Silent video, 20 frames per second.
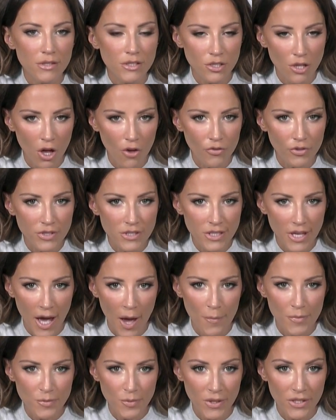the Dolphins'
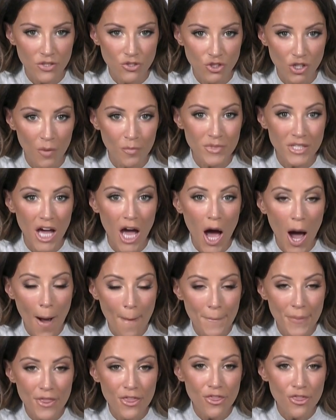cap space jumped
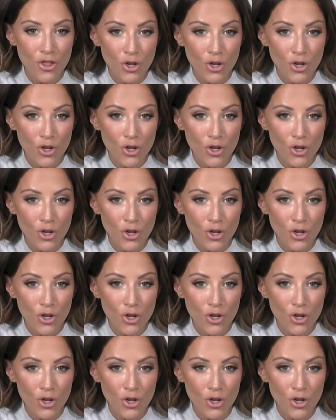up